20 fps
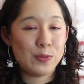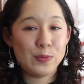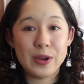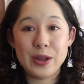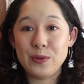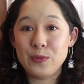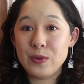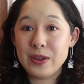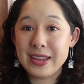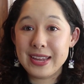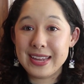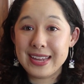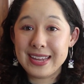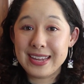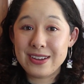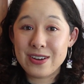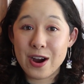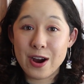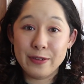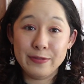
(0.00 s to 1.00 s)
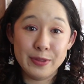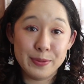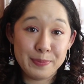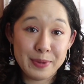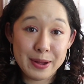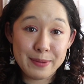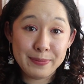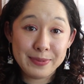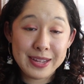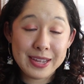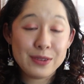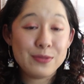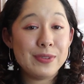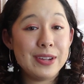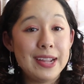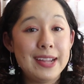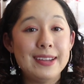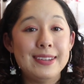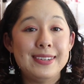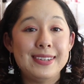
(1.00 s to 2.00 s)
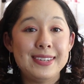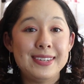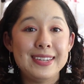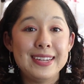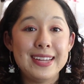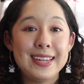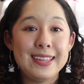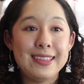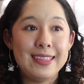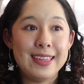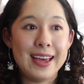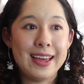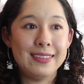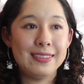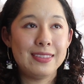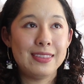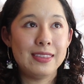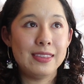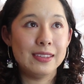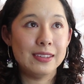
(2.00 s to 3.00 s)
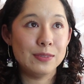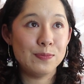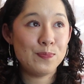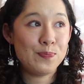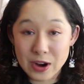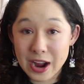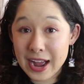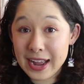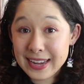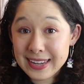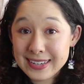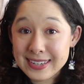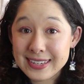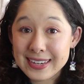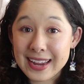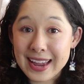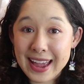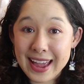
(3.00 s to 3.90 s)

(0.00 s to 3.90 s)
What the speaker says: When we carved the pumpkin, we could see that the rind